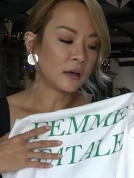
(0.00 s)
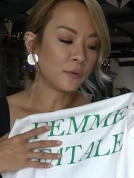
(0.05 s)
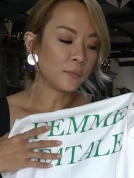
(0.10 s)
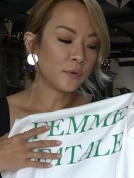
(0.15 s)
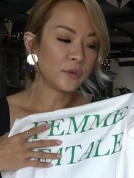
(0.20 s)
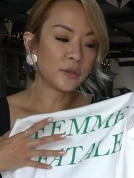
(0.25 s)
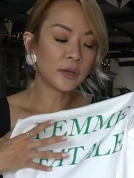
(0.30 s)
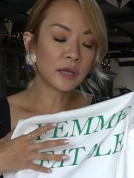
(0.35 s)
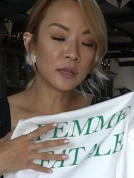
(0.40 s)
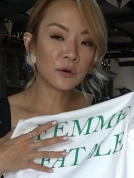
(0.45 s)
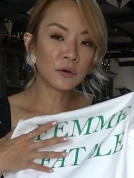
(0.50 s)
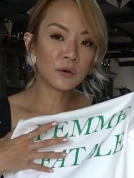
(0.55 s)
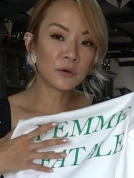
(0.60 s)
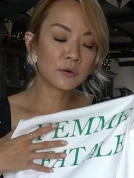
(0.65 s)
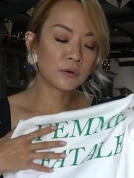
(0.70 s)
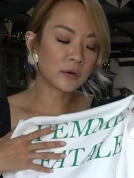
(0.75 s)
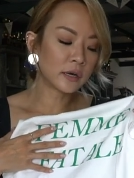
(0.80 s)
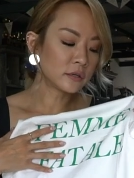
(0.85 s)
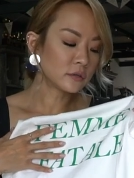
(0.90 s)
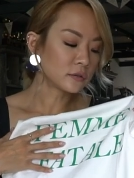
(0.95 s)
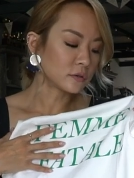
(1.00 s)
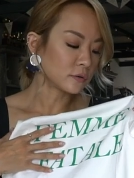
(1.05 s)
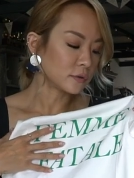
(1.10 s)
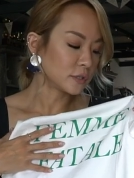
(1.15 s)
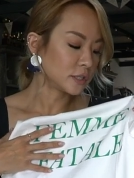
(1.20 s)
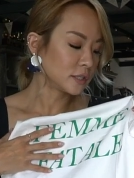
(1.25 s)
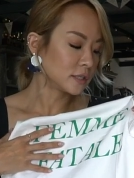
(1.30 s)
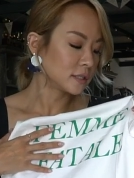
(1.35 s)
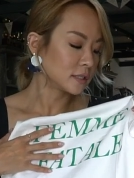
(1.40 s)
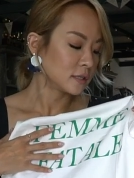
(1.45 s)
with yellow, I don't know,
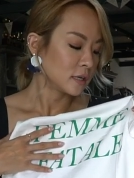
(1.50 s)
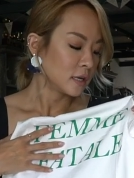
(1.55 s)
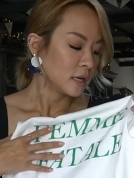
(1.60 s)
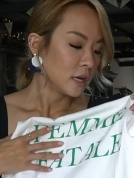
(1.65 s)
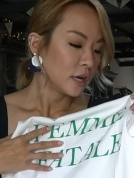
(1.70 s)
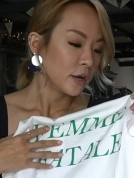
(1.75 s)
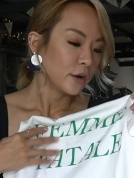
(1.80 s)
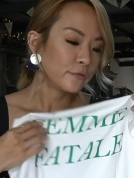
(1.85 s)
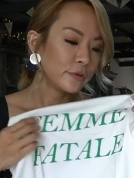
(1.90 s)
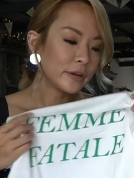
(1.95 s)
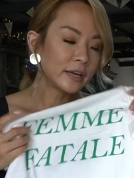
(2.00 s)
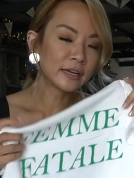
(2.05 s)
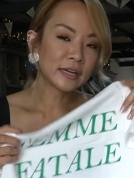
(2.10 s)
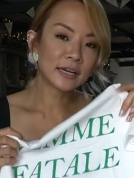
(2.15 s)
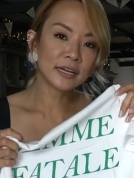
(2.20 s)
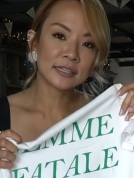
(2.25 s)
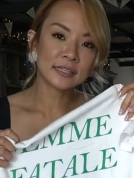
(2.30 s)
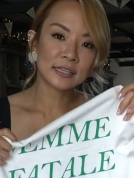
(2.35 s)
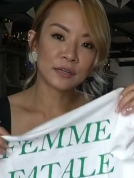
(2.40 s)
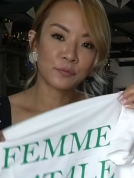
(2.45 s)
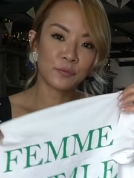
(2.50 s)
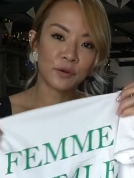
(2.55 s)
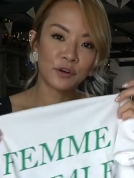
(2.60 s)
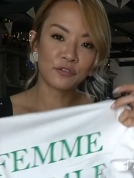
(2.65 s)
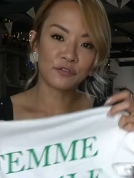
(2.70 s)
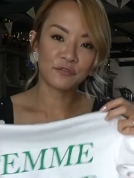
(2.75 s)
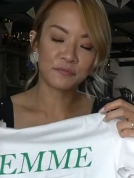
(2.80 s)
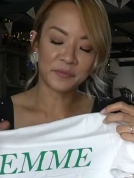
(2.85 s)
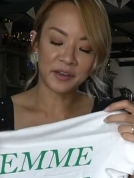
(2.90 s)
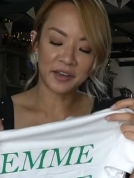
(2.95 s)
just really nice. And one
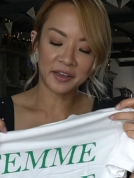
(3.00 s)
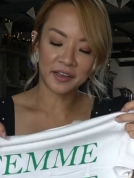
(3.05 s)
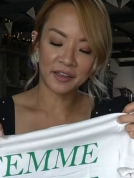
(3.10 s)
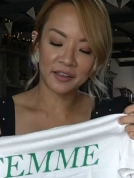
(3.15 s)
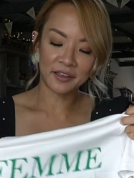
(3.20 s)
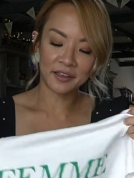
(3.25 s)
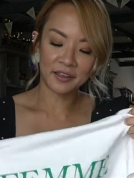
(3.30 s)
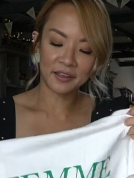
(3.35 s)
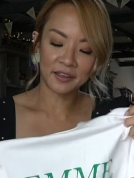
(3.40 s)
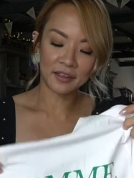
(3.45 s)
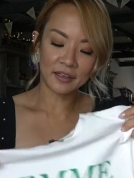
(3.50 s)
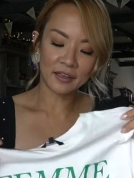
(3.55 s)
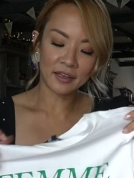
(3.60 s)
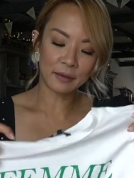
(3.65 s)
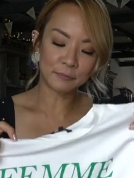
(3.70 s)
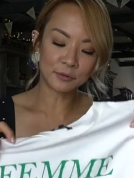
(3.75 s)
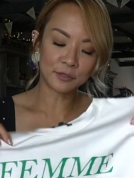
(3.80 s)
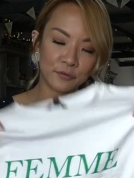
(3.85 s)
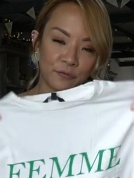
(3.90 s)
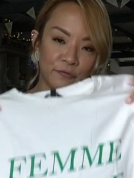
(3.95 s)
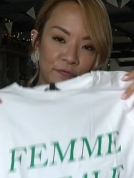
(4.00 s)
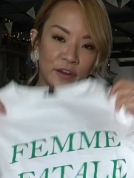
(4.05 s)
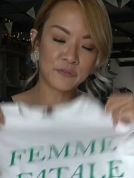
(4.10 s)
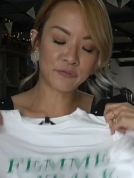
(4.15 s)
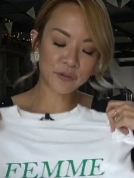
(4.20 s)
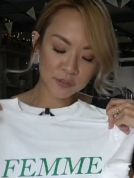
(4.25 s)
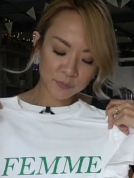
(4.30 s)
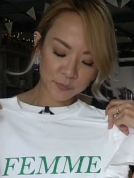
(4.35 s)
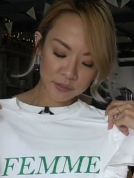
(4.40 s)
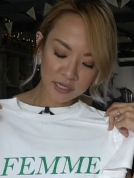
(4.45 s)
of my absolute
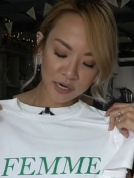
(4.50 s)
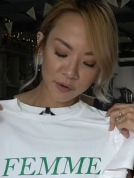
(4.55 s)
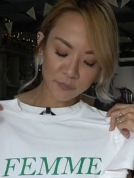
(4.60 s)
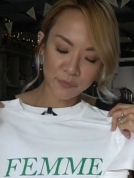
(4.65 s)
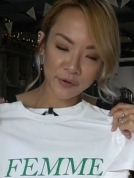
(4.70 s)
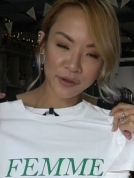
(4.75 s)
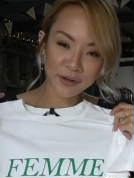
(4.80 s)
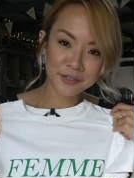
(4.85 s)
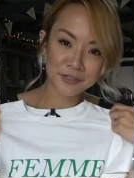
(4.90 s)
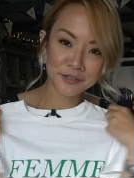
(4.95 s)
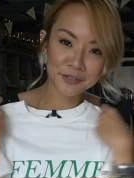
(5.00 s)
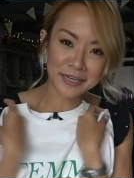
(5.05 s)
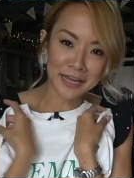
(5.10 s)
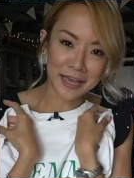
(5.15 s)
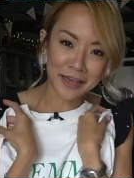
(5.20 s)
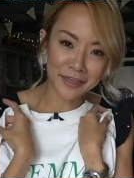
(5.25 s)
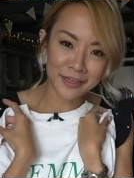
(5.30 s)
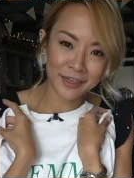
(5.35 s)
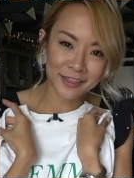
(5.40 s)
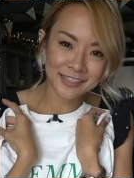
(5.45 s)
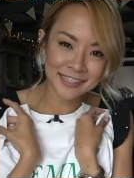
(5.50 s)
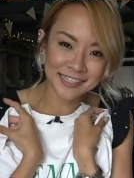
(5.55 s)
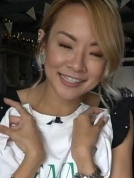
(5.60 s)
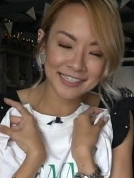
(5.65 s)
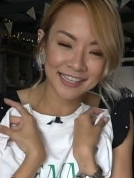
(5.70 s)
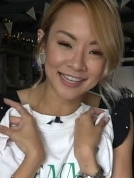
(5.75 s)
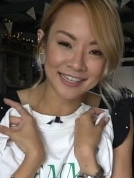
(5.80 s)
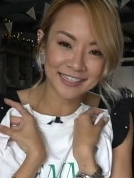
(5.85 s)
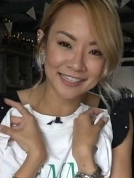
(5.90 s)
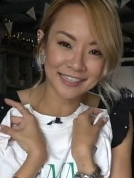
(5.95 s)
favorites, which I'm wearing to death
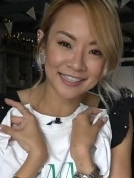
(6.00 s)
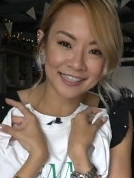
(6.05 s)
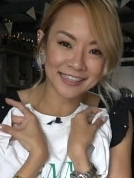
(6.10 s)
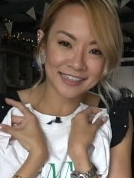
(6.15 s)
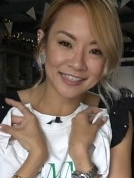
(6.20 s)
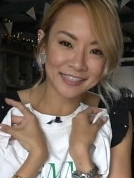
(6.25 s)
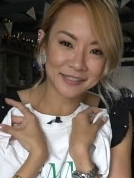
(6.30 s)
since getting it